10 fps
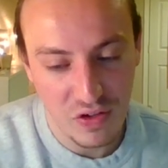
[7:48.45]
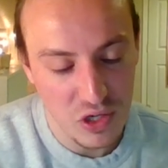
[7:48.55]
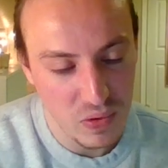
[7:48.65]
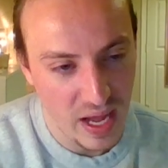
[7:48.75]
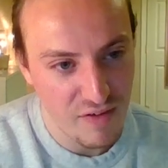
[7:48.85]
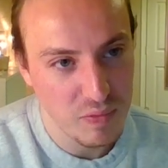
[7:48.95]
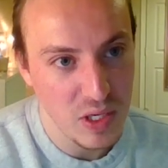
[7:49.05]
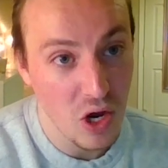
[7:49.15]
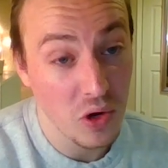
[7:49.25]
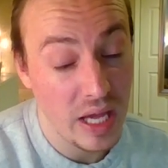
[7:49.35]
You have to be
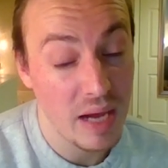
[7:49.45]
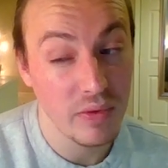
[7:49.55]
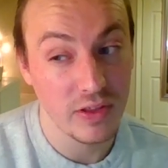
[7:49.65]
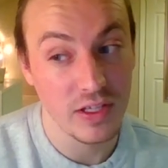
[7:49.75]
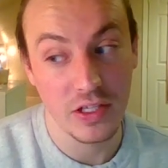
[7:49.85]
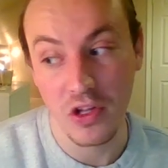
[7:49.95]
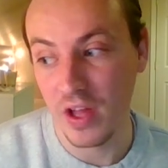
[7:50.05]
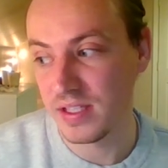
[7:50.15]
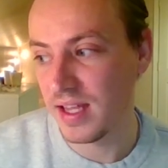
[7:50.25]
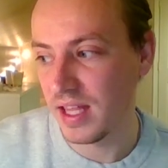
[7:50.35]
okay with this not
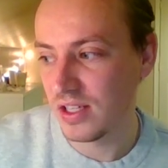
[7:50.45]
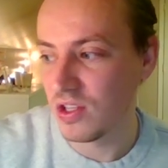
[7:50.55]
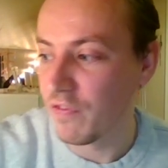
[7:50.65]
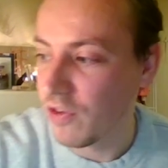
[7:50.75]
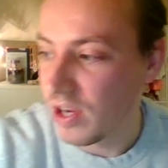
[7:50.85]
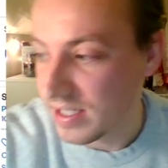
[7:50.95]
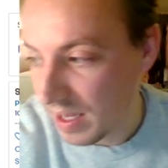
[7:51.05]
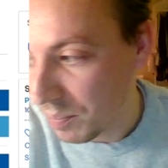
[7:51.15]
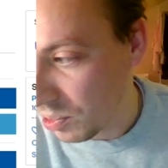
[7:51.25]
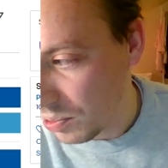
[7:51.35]
selling. So, for
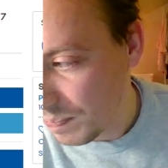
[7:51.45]
example...